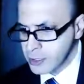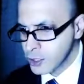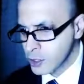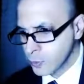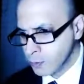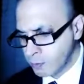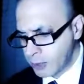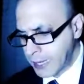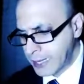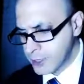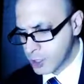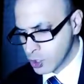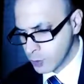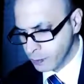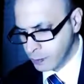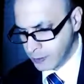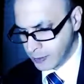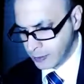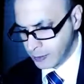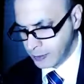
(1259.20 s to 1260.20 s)
to
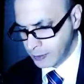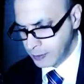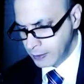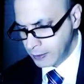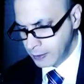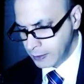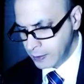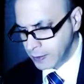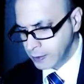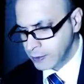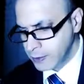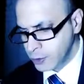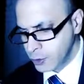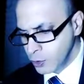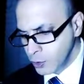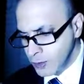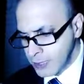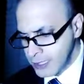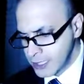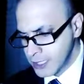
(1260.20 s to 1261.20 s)
Pachipa, the
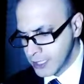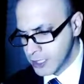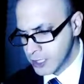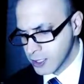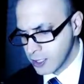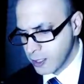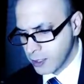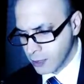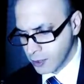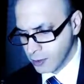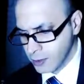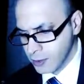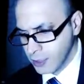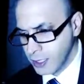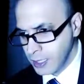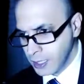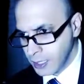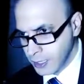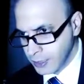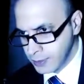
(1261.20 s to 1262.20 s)
USSR
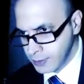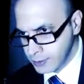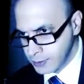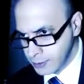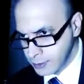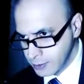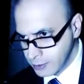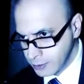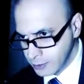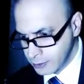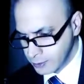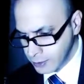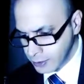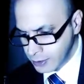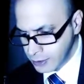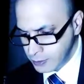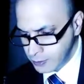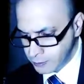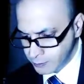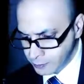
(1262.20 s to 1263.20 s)
and the